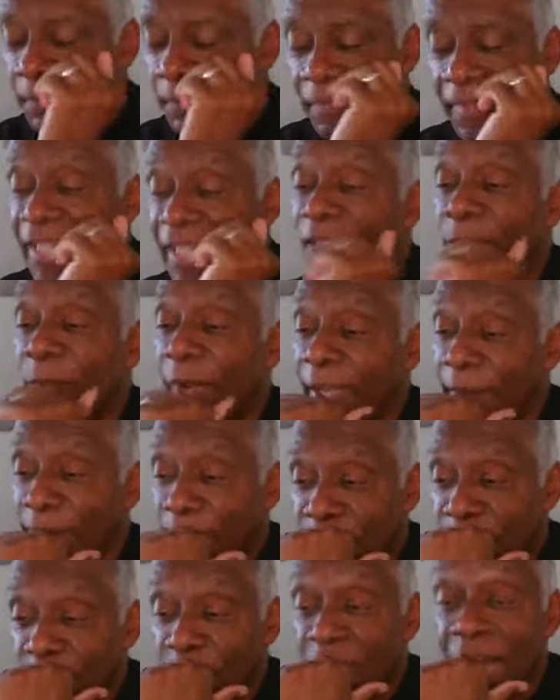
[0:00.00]
Anyway,
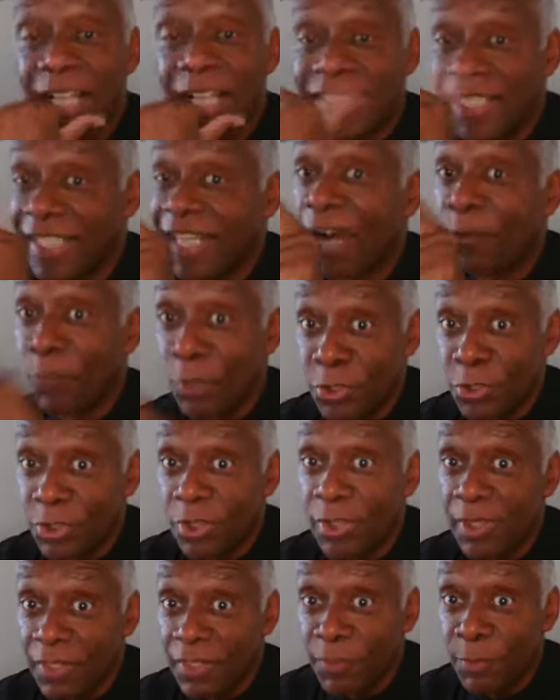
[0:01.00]
so God said, I want you
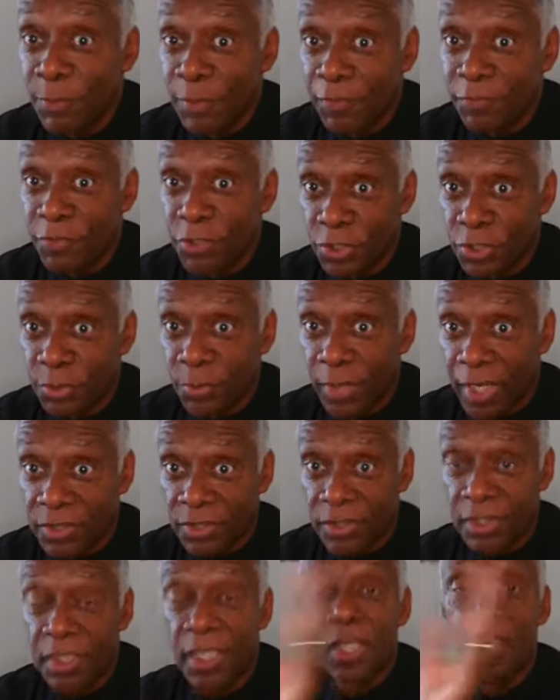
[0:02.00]
to leave them there for
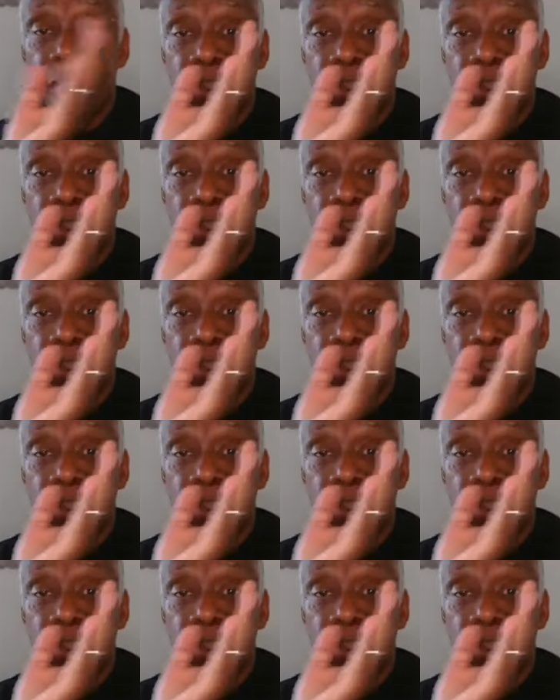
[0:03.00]
generations.